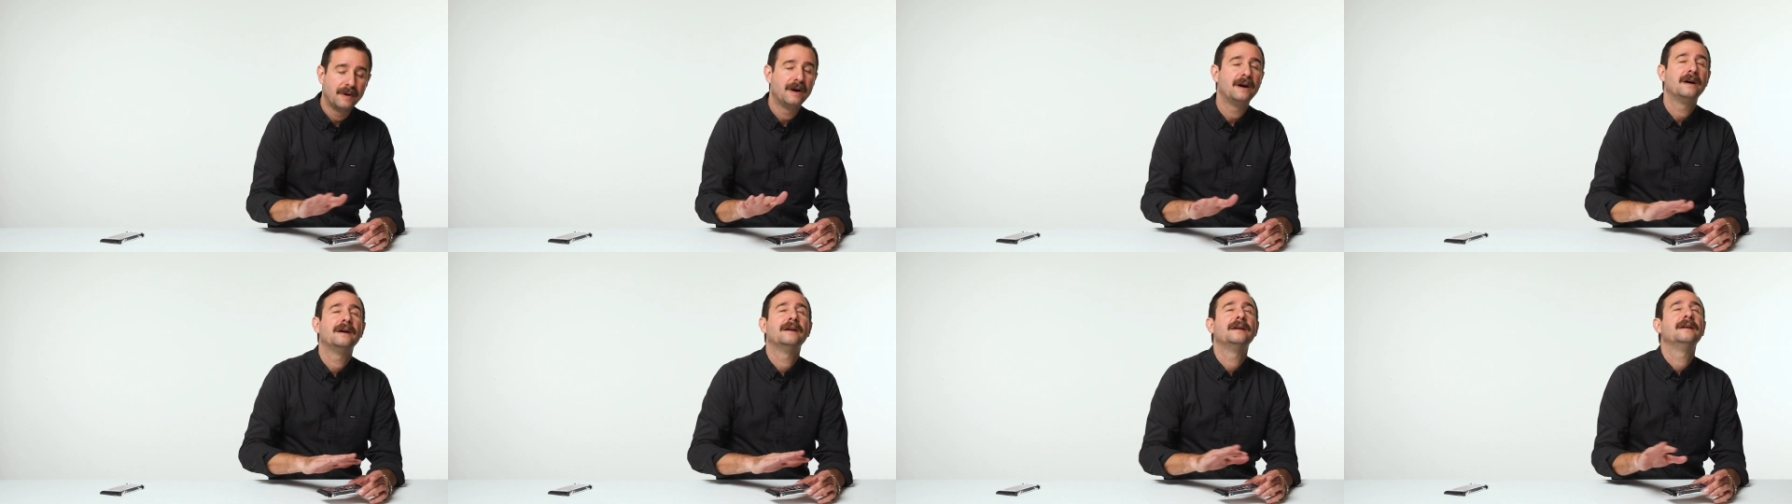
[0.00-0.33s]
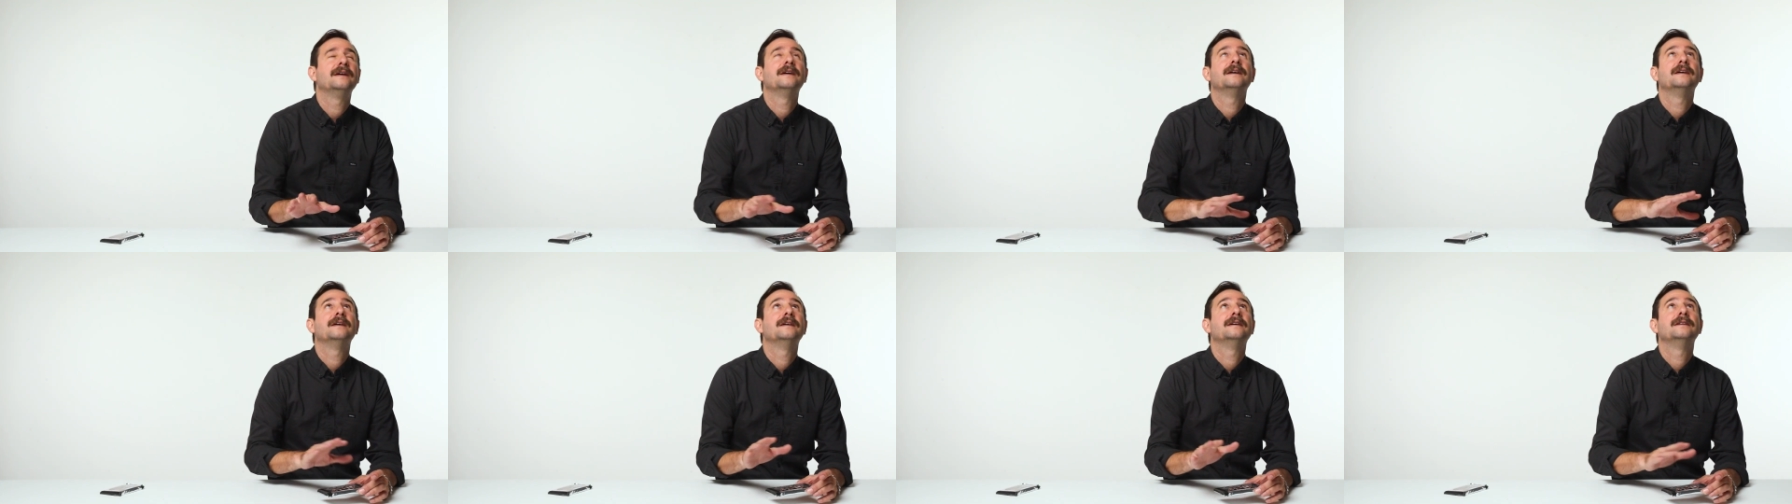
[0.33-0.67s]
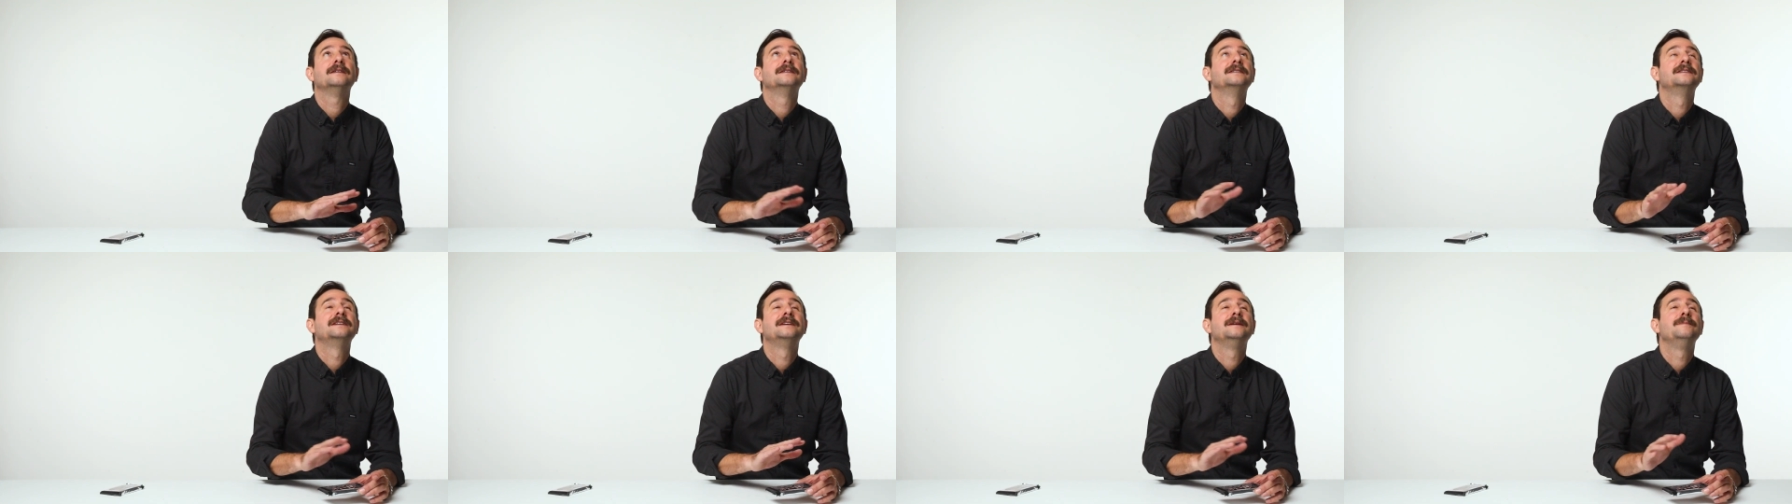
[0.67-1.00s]
on.
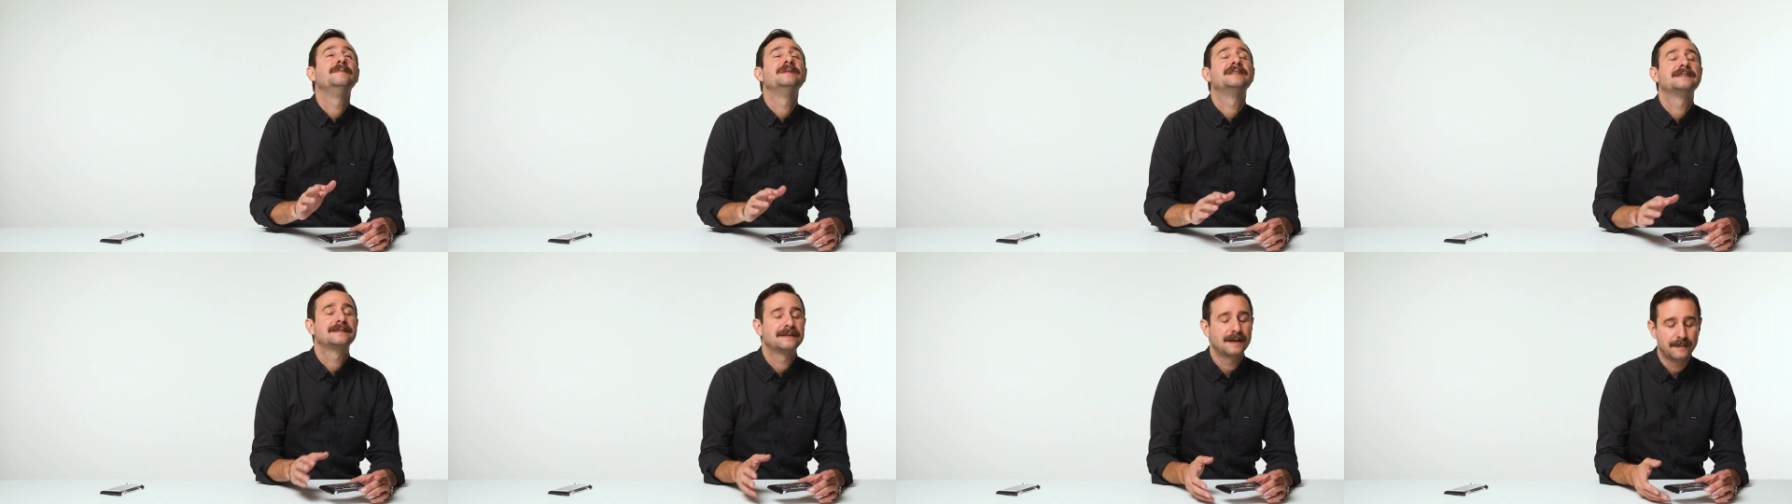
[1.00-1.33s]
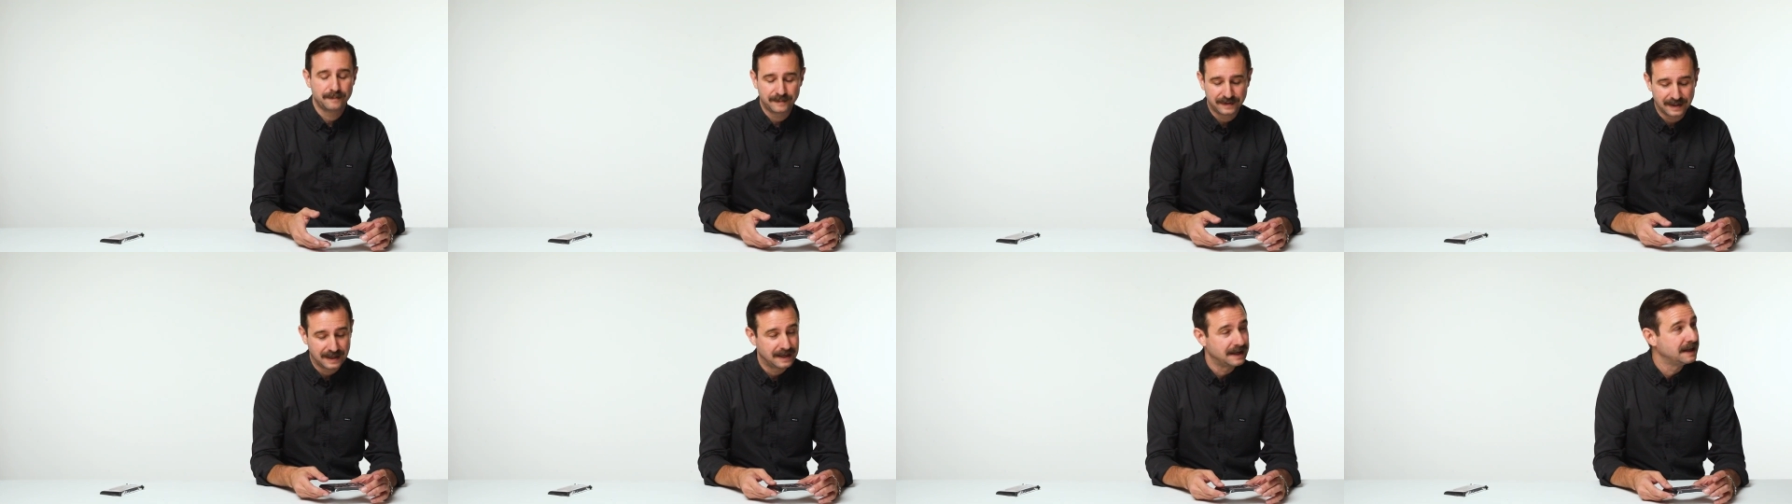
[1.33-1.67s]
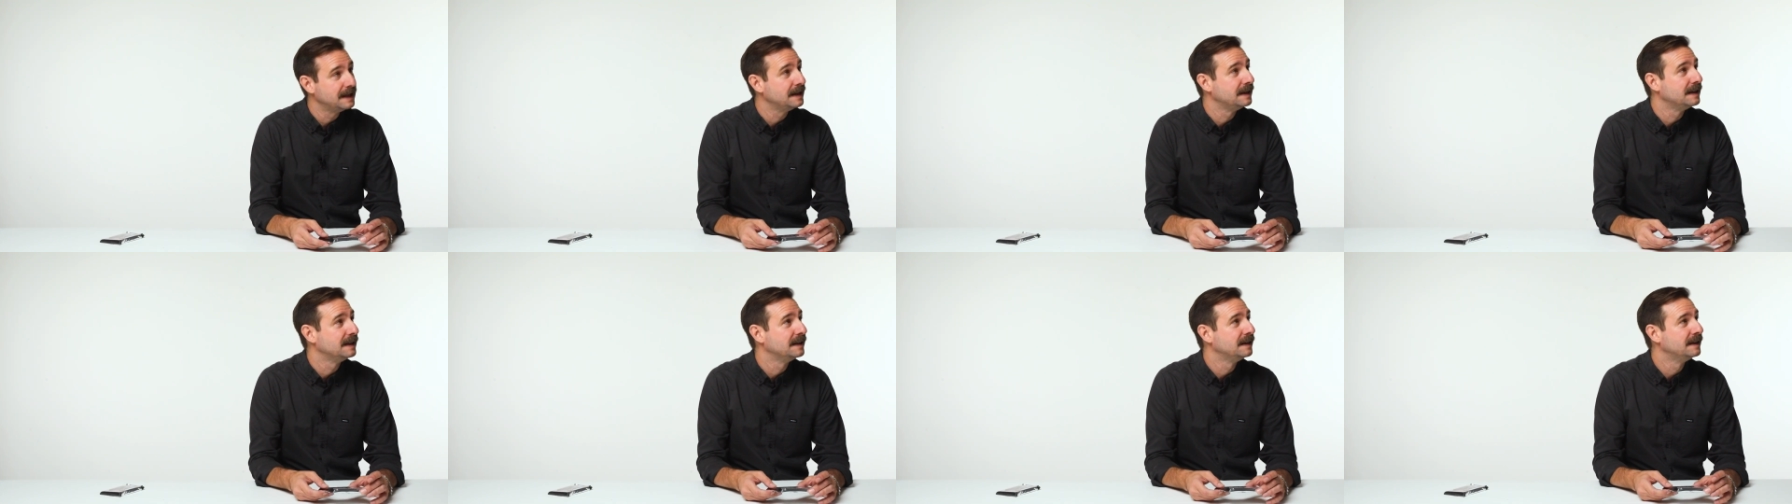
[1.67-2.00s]
Give me
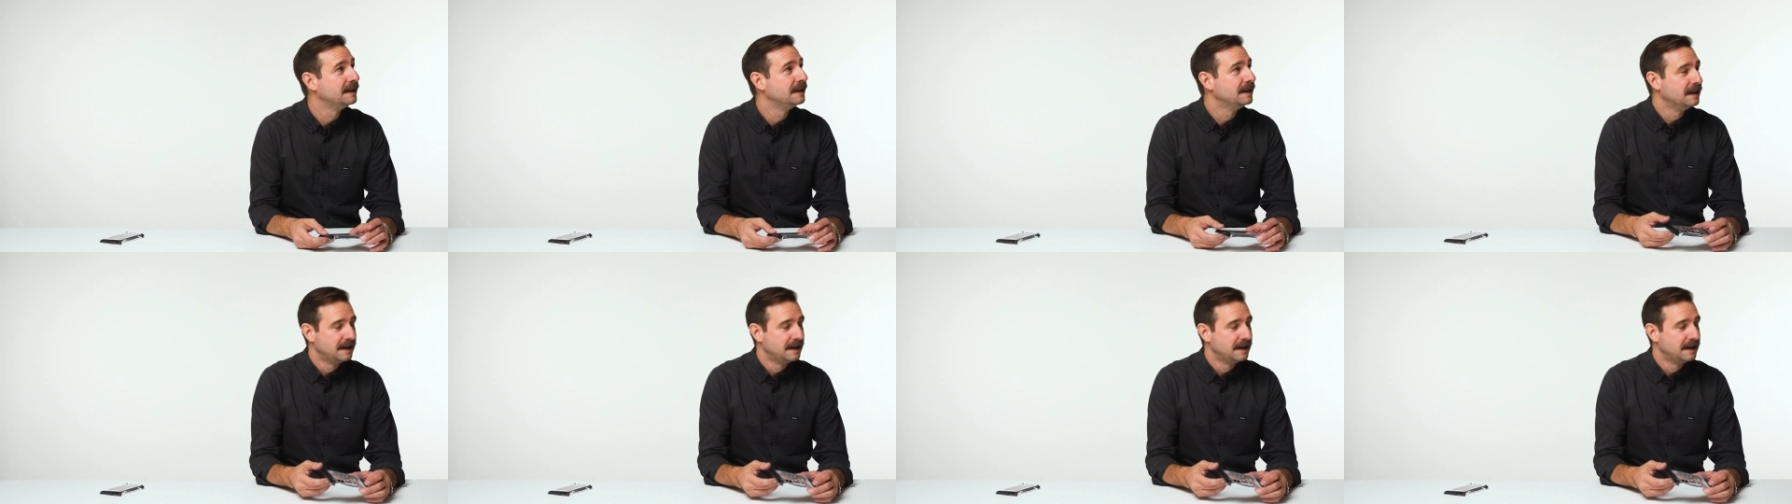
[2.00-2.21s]
something.